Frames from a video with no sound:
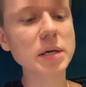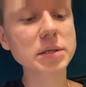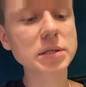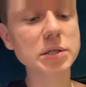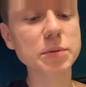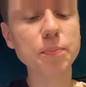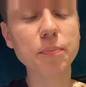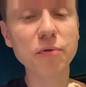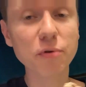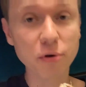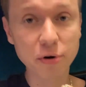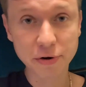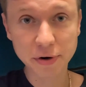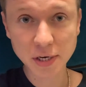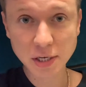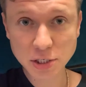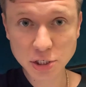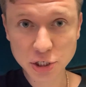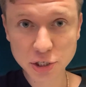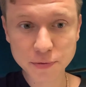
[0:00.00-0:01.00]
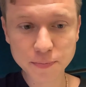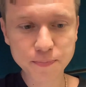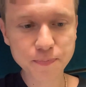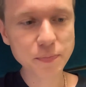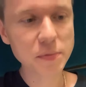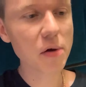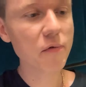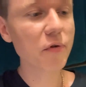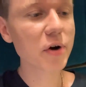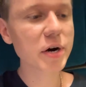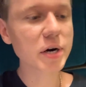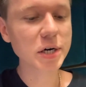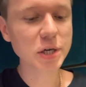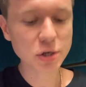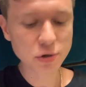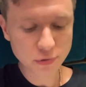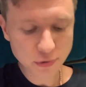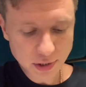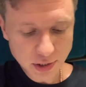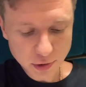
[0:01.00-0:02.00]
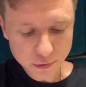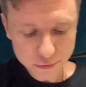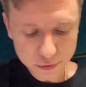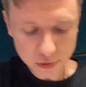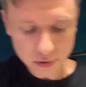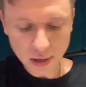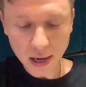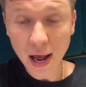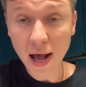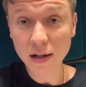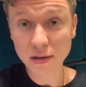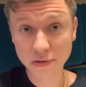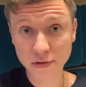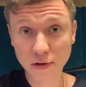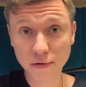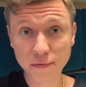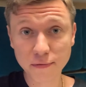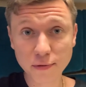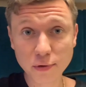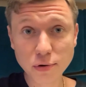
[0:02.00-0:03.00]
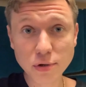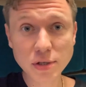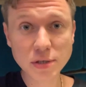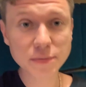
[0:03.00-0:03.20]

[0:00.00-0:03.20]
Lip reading: It's porridge, very useful, healthy food.